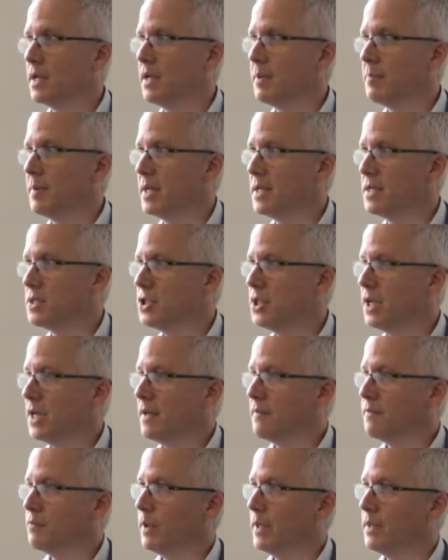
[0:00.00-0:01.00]
been
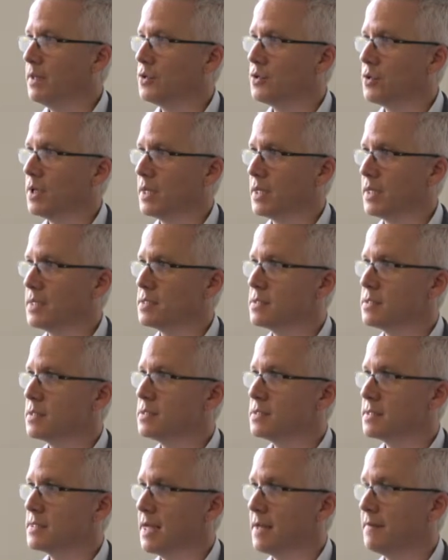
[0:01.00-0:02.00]
achieved when the drug is
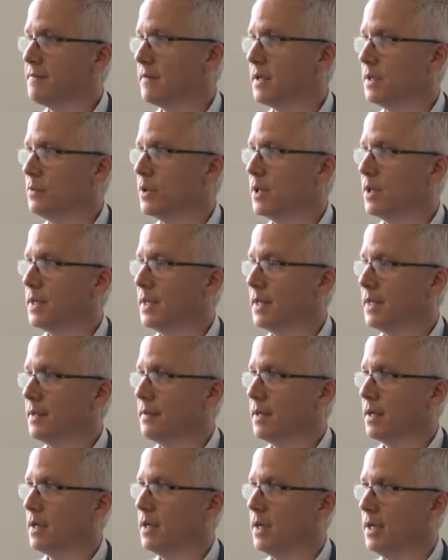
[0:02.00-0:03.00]
safely working
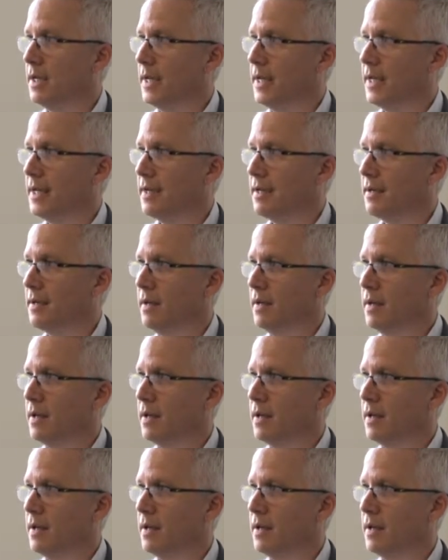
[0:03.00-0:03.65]
in the clinic